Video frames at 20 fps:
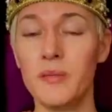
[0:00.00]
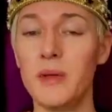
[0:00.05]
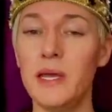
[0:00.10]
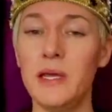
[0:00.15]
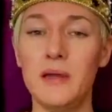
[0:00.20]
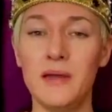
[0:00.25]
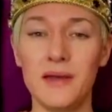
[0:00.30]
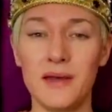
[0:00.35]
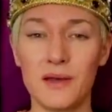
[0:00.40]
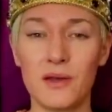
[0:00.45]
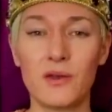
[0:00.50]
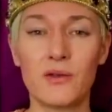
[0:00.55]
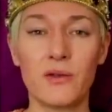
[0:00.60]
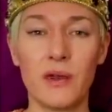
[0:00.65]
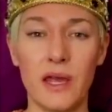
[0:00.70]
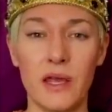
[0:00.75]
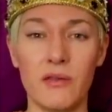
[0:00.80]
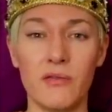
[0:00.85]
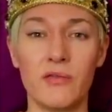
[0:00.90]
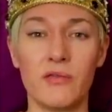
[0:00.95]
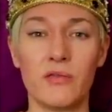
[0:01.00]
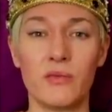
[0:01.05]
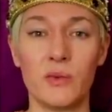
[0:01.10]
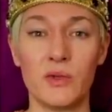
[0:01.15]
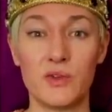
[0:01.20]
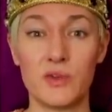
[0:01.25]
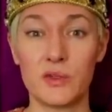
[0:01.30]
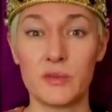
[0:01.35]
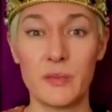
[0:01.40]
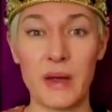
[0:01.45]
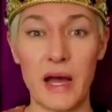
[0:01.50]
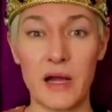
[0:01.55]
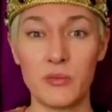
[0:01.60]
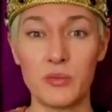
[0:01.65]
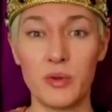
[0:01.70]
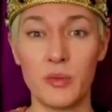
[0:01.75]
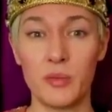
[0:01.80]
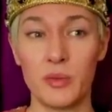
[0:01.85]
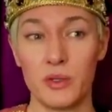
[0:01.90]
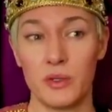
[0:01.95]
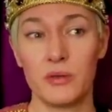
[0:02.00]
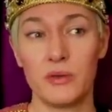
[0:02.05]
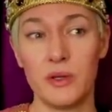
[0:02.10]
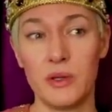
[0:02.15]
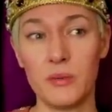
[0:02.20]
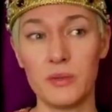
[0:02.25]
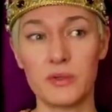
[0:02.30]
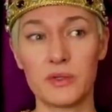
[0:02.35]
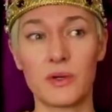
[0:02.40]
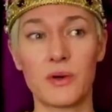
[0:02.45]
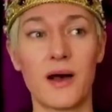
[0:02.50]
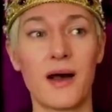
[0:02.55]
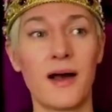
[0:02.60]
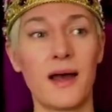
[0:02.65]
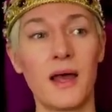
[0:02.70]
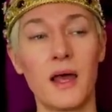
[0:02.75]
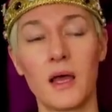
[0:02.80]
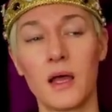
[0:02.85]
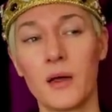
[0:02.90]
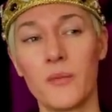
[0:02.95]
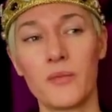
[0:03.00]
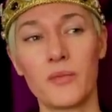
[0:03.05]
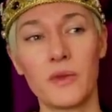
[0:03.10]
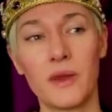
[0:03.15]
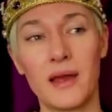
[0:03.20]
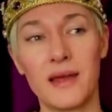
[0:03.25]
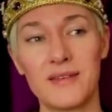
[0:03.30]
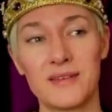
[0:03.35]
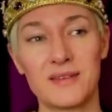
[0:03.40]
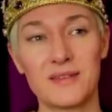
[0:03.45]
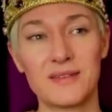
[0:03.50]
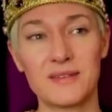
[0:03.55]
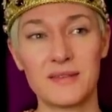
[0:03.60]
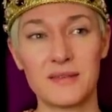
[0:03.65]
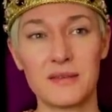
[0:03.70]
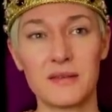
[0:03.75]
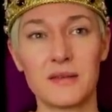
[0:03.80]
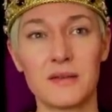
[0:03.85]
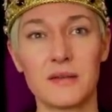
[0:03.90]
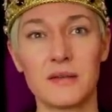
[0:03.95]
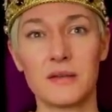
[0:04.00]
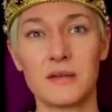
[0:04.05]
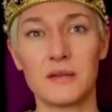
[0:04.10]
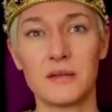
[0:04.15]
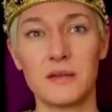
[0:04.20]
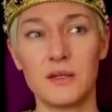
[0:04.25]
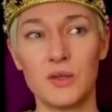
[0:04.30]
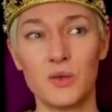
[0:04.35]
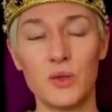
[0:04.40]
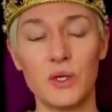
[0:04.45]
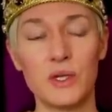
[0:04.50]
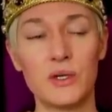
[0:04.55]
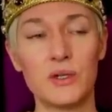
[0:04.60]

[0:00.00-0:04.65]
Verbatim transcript: immediate grief, which was palpable, he was crying, as you